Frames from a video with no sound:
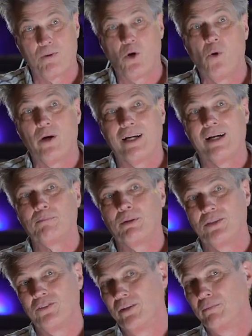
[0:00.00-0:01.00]
going up
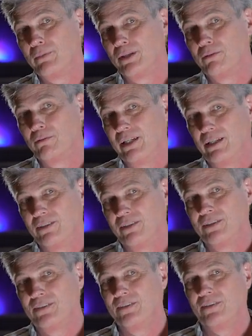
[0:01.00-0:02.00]
into the middle range,
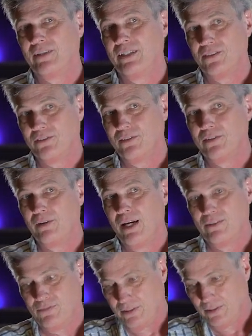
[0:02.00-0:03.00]
right? So you
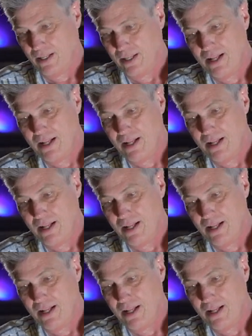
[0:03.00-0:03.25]
have to